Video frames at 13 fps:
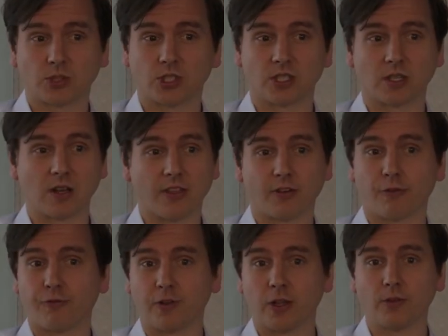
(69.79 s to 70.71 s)
which is another
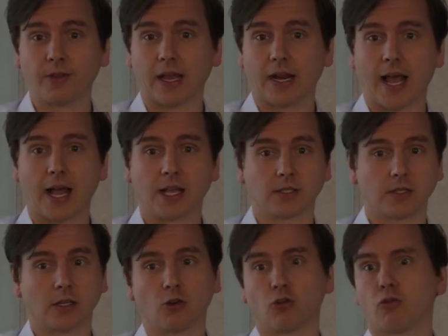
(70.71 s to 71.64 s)
field that has
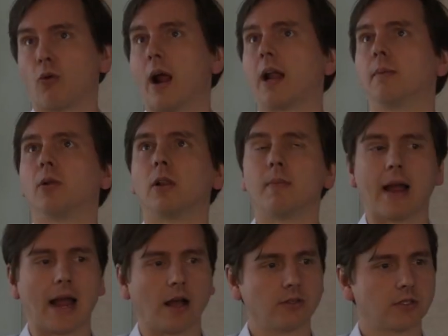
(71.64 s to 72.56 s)
incredible
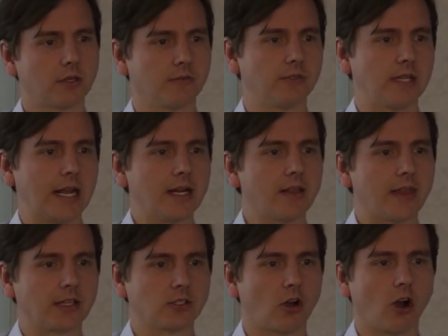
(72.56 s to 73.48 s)
amounts of data
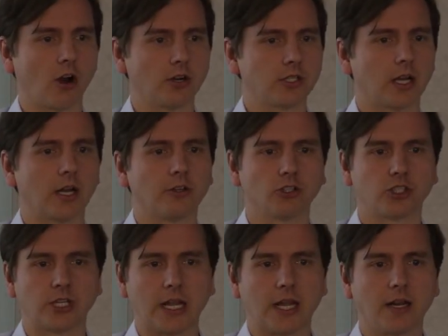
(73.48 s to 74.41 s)
that's hard to
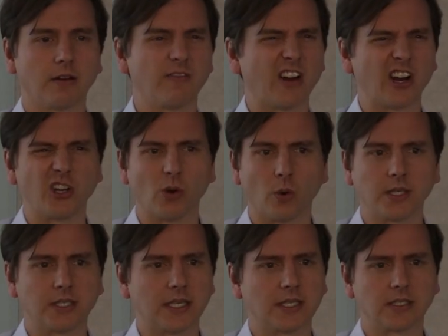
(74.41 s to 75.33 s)
understand and very noisy.